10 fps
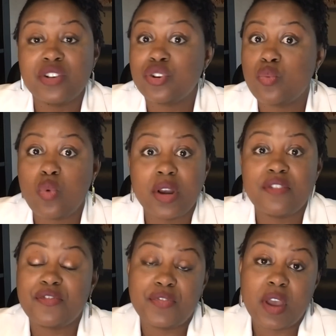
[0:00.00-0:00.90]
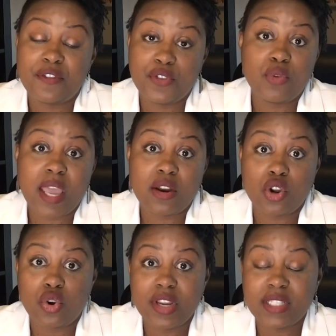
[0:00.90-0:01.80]
under one of a few
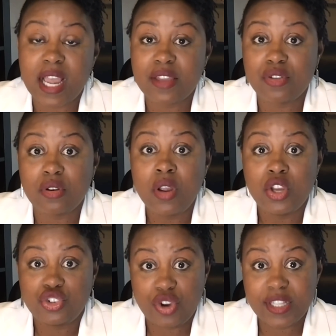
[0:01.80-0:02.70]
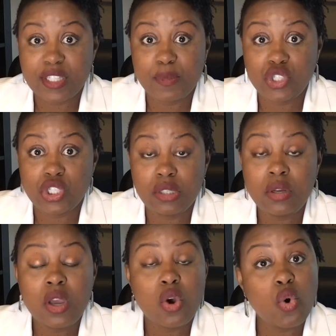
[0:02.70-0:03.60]
categories either transmission